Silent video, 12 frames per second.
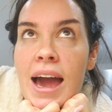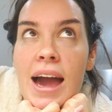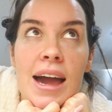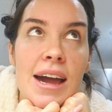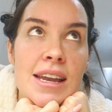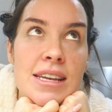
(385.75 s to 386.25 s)

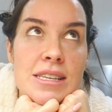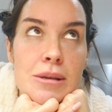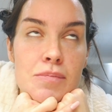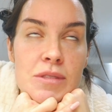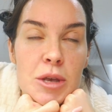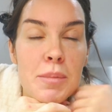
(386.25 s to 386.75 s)
And
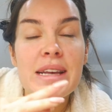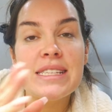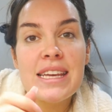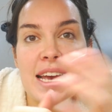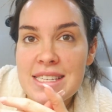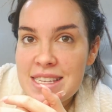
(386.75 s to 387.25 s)
so
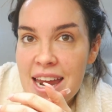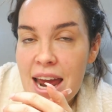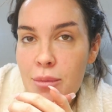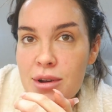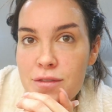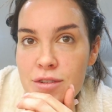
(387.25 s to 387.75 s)
basically yesterday
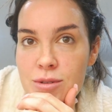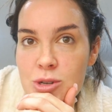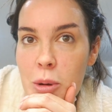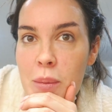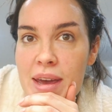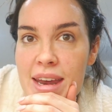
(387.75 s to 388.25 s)
I went food
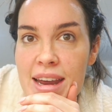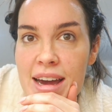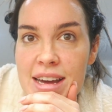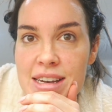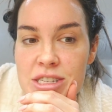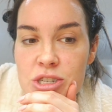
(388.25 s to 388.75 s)
shopping
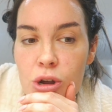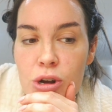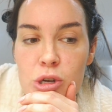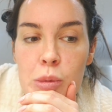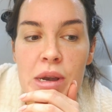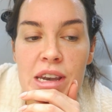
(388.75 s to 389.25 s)
and
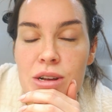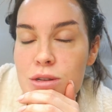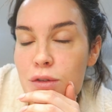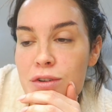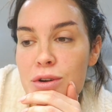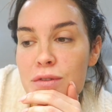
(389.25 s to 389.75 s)
stocked up on loads
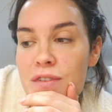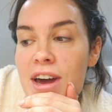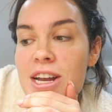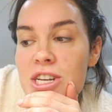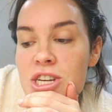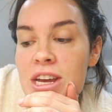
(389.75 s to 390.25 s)
of fruit and
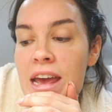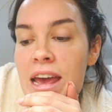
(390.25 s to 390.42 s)
veg,